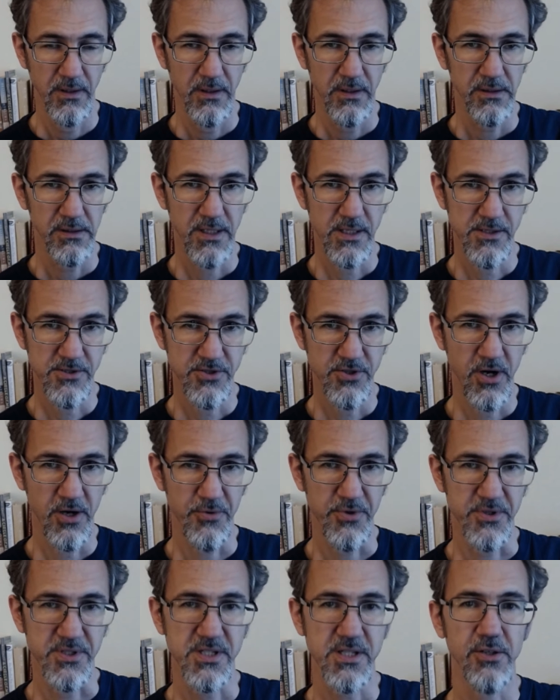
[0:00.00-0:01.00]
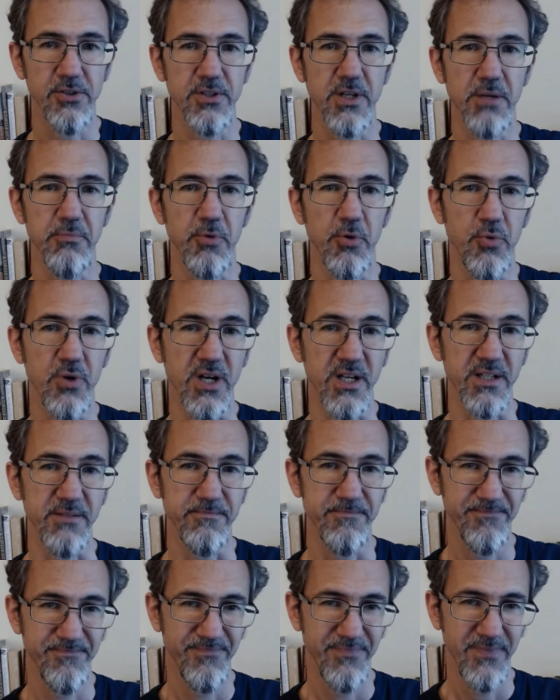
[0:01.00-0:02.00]
Let's start with skill number 1.
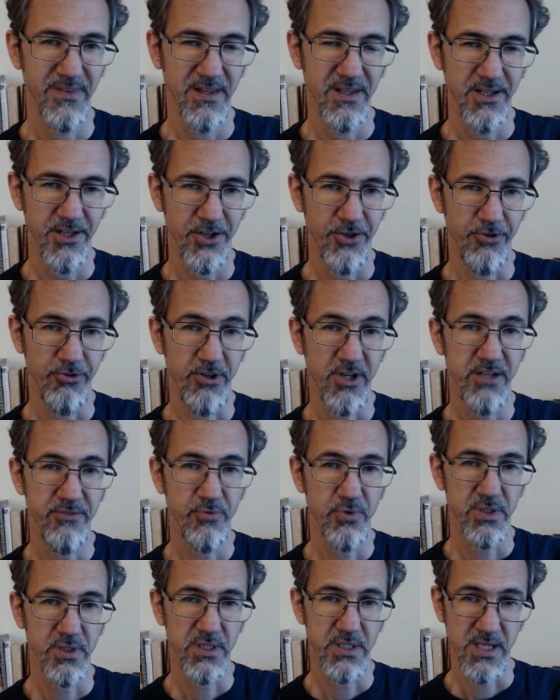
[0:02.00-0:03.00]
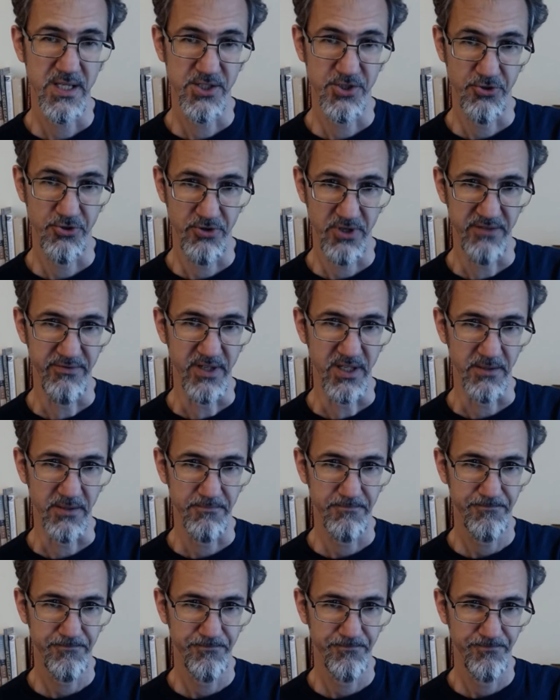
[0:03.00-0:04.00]
Grieve what needs grieving.
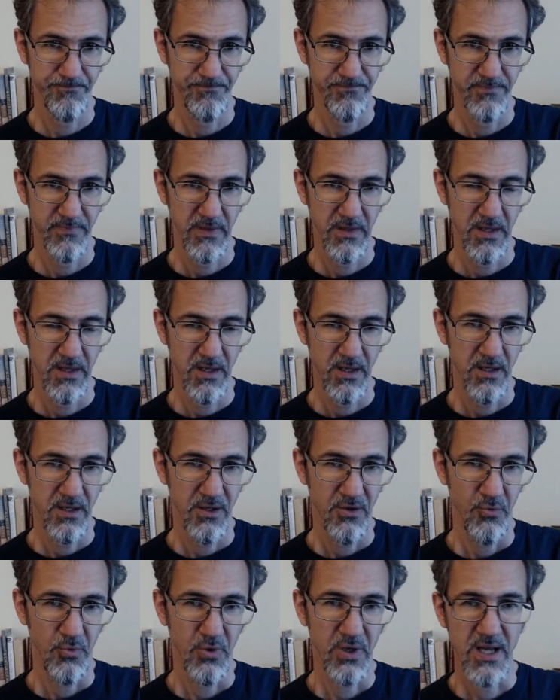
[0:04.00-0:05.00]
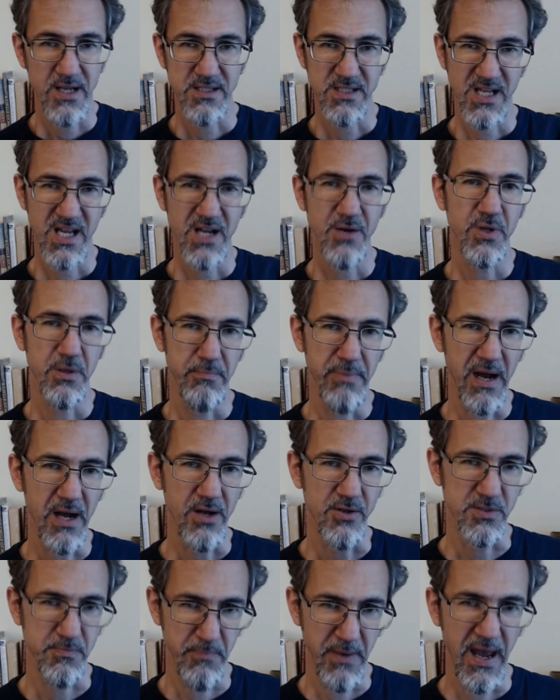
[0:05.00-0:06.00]
When I say we
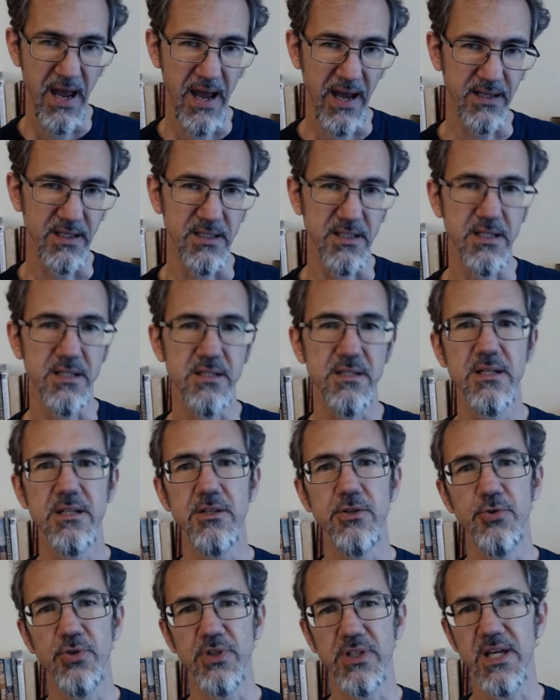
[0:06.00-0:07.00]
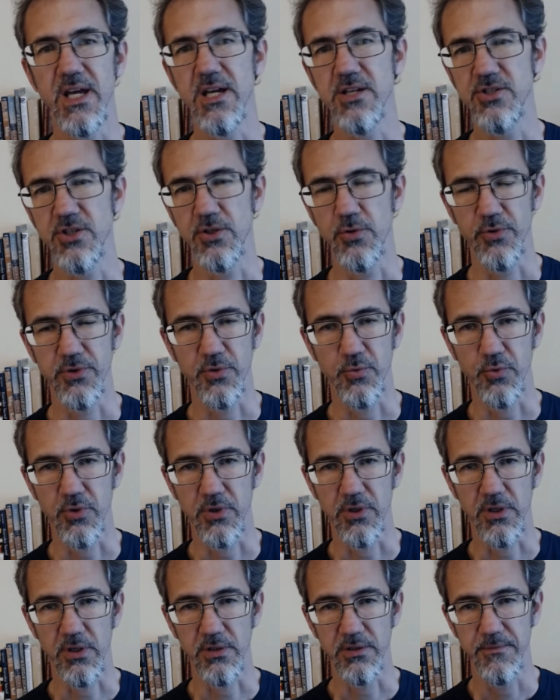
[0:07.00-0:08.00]
bounce back and continue engaging with the
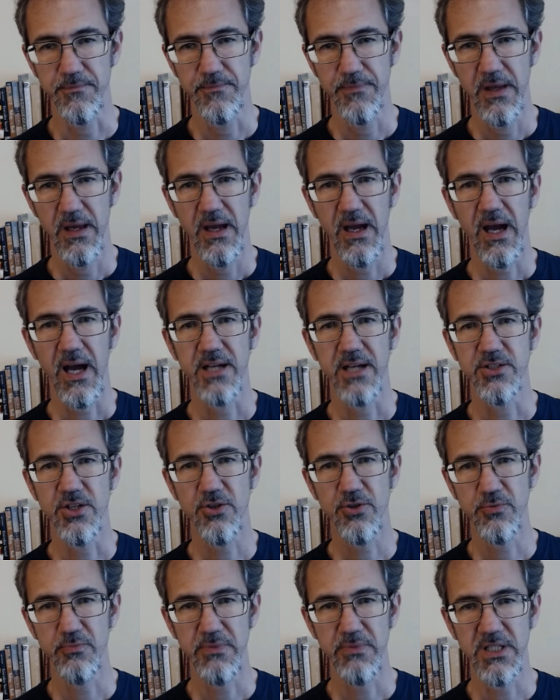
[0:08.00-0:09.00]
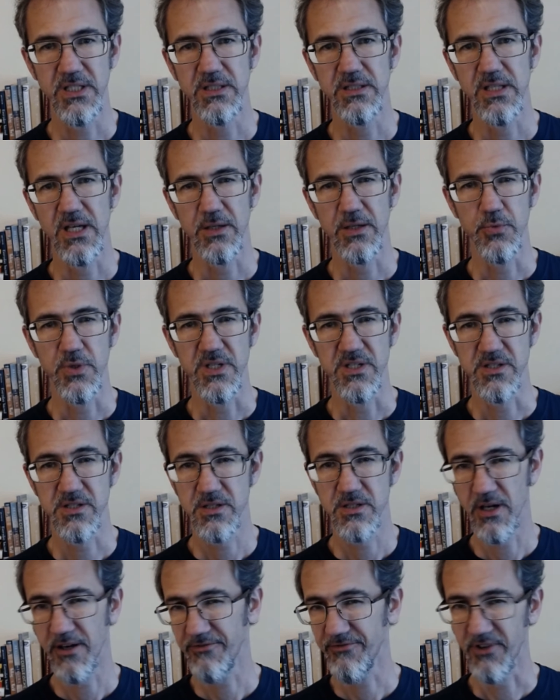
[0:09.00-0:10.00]
world, I don't mean that we
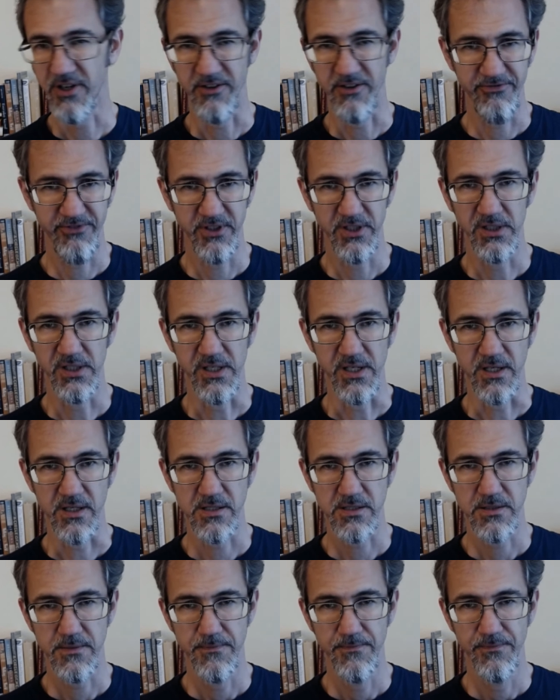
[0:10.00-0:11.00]
stuff our feelings.